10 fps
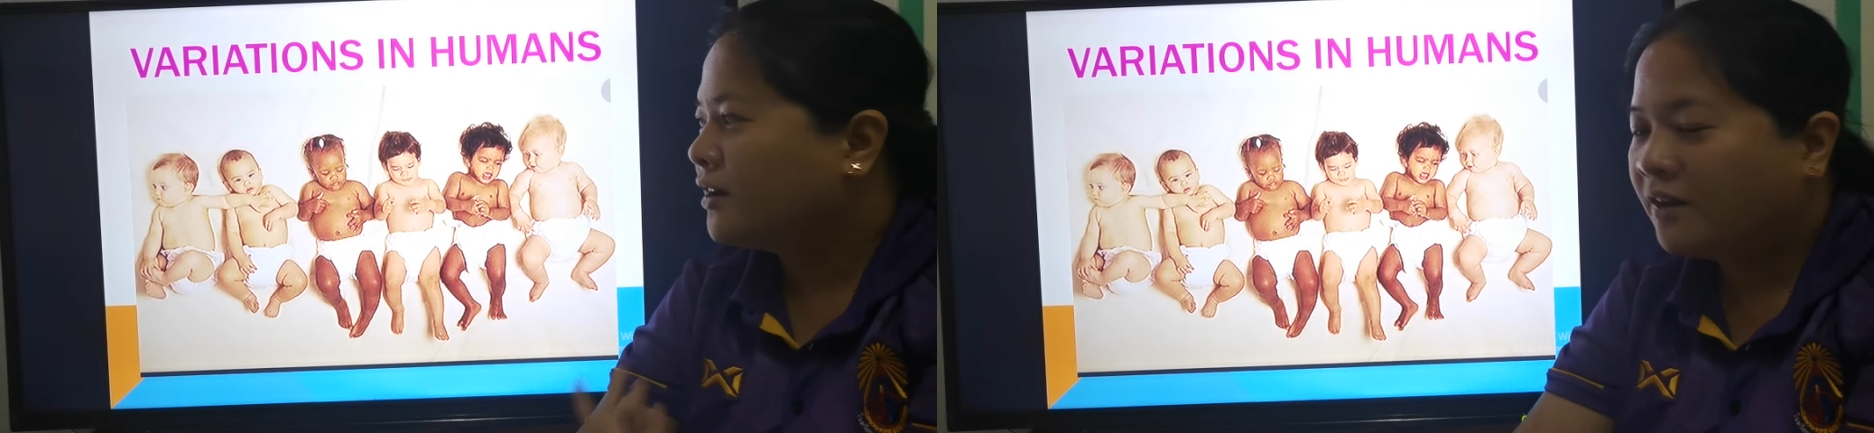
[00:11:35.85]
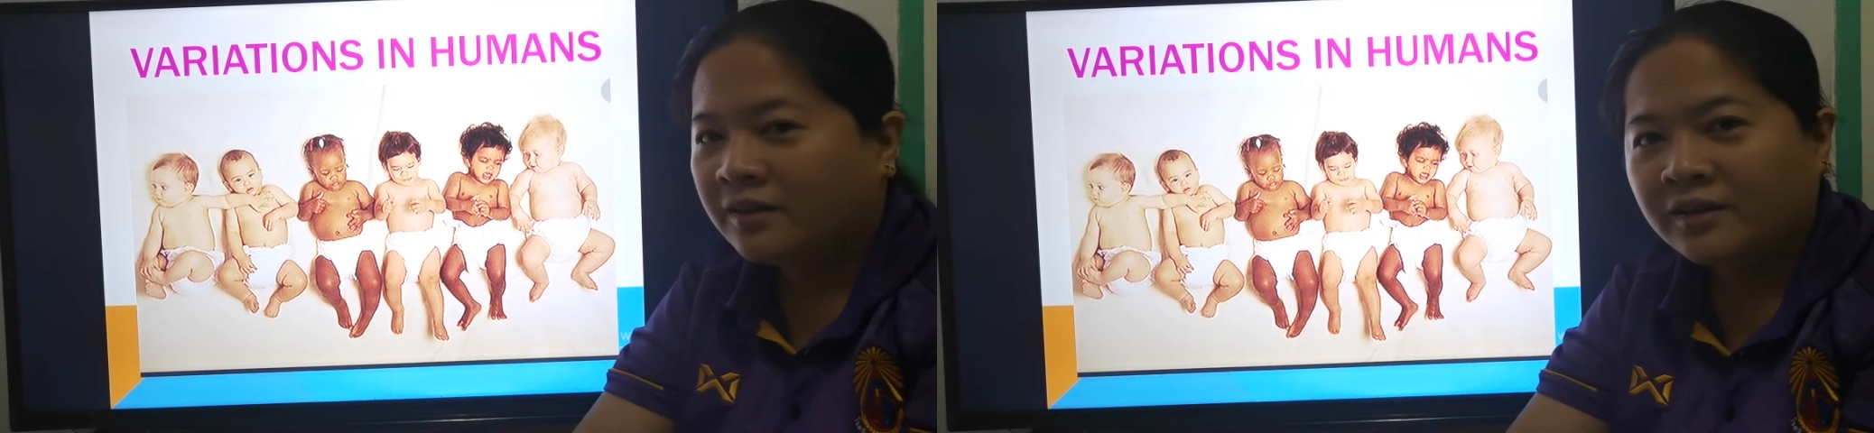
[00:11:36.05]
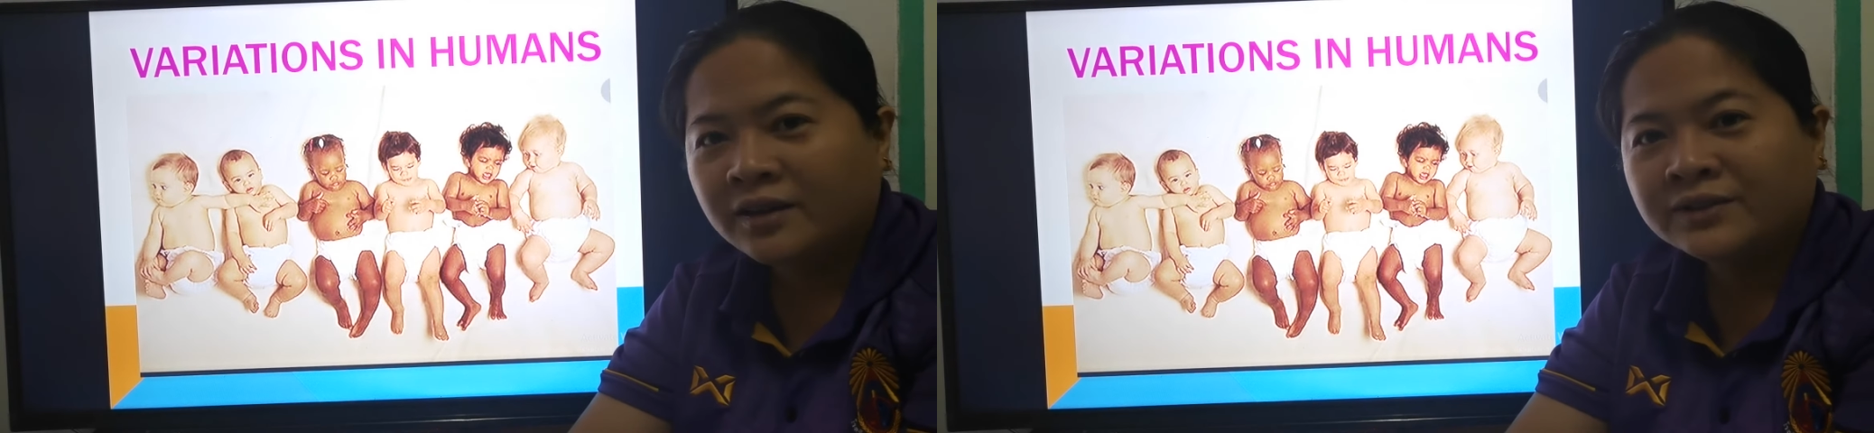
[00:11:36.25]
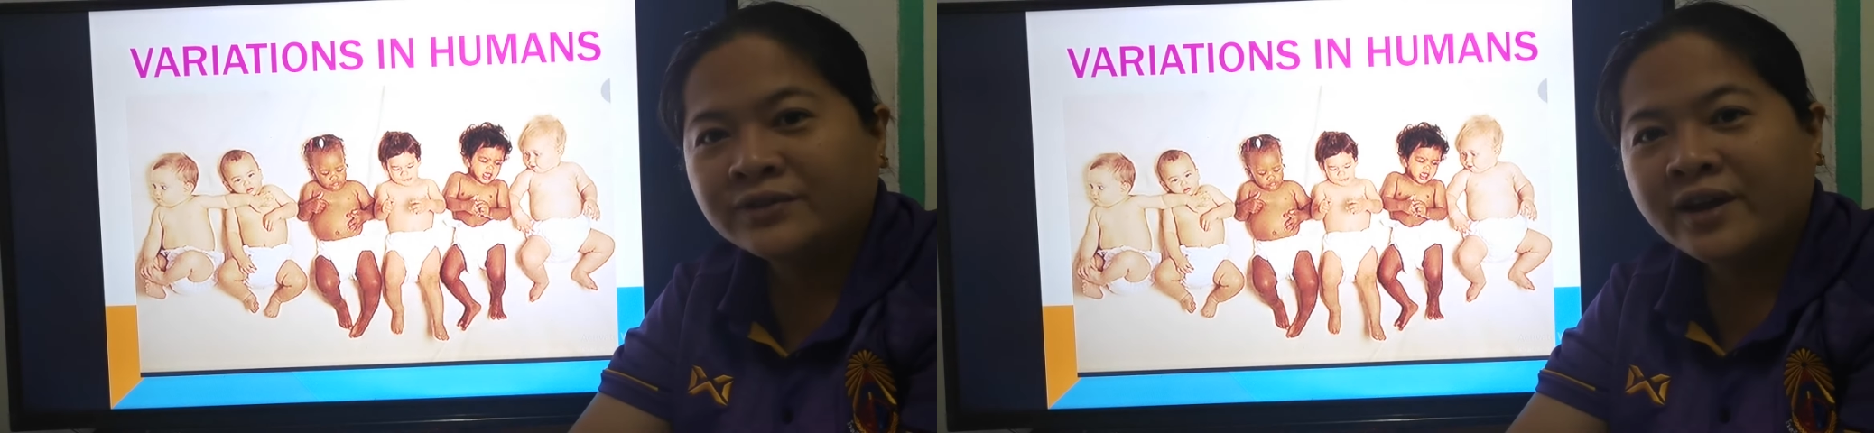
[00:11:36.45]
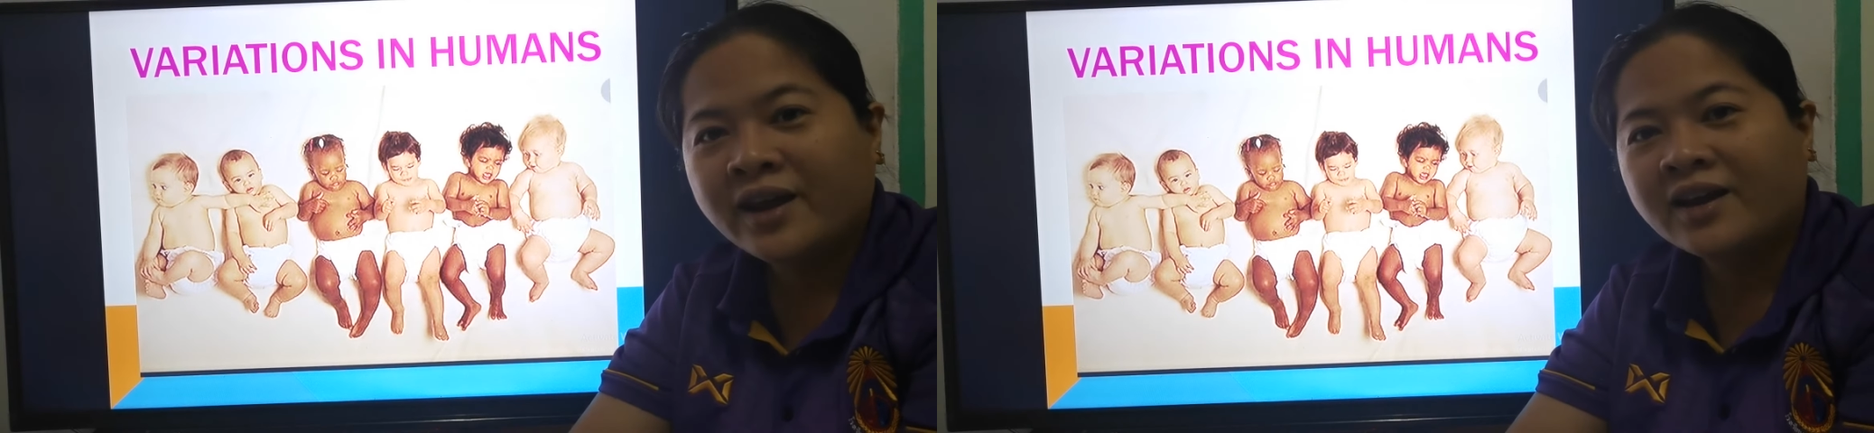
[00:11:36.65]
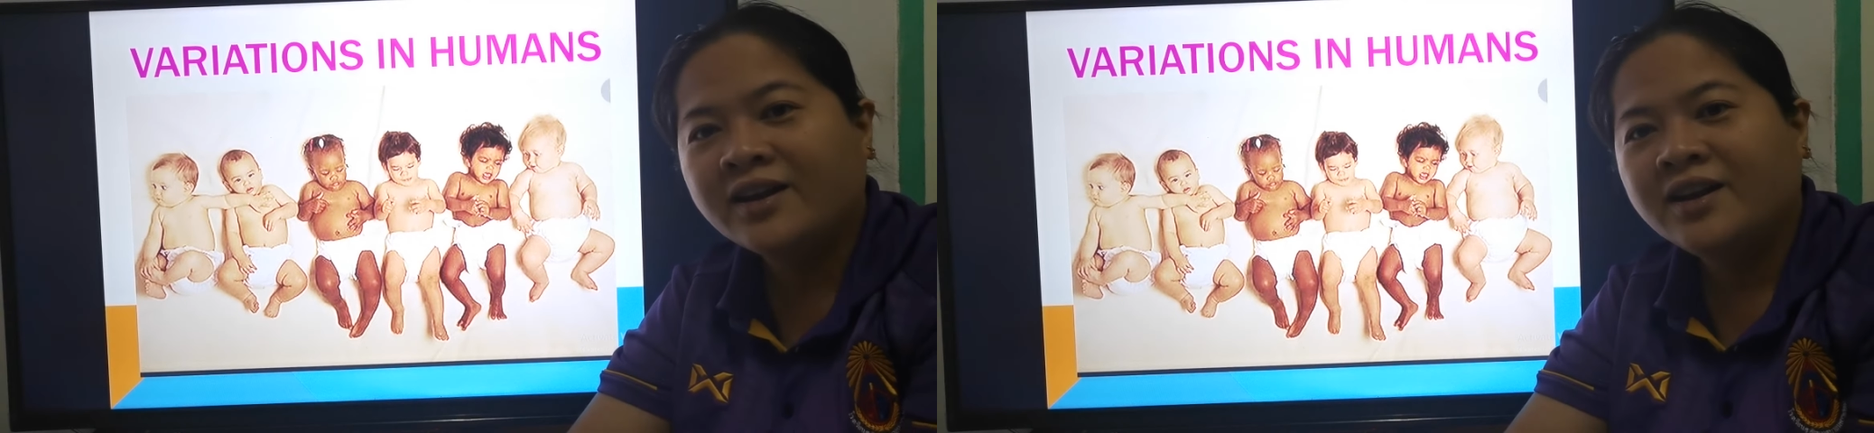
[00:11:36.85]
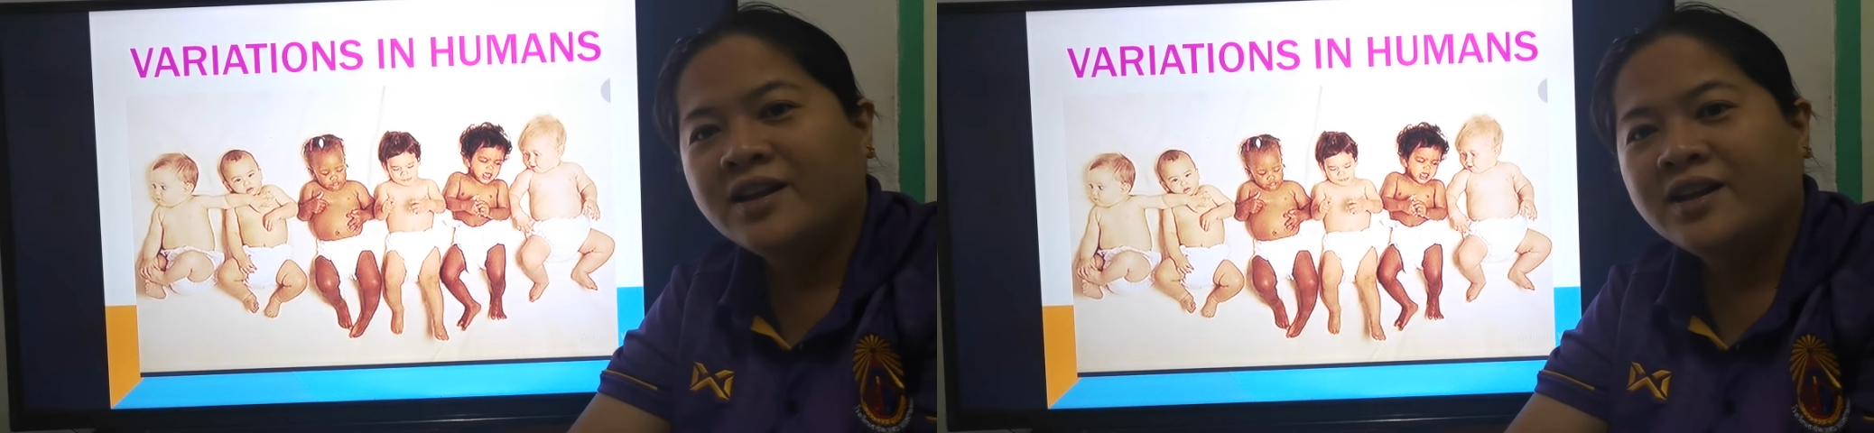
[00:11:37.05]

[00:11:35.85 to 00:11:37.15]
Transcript: color of hair.